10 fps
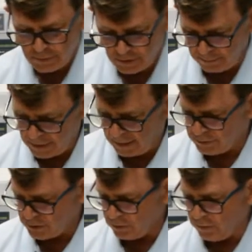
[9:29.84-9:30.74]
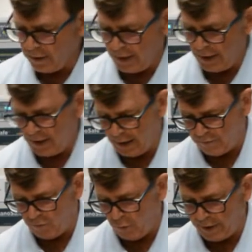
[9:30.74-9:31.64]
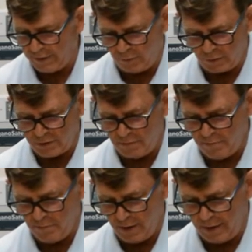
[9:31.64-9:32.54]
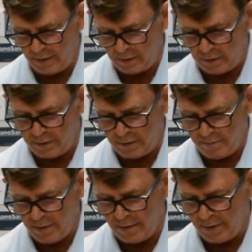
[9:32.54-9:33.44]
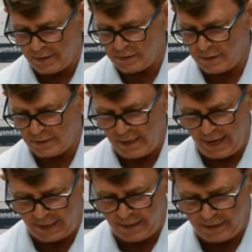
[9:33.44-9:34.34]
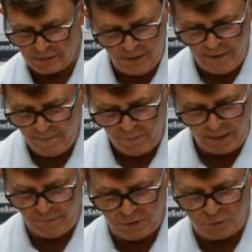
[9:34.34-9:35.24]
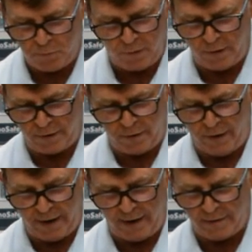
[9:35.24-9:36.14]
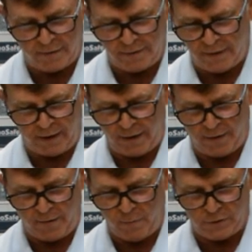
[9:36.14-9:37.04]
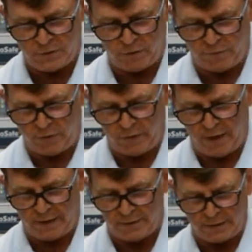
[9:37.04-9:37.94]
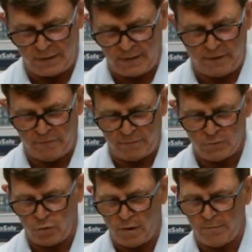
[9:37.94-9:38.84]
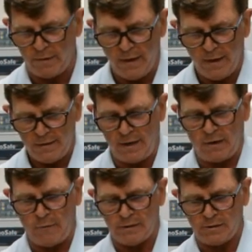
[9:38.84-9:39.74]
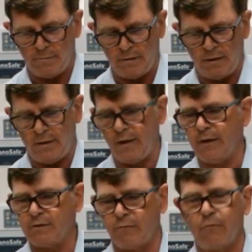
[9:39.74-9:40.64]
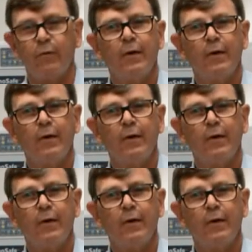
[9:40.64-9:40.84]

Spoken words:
Sometimes to avoid or to minimize the tackiness, if you just put it on your hand and allow the moisture of your hand to kind of absorb and take away some of the adhesive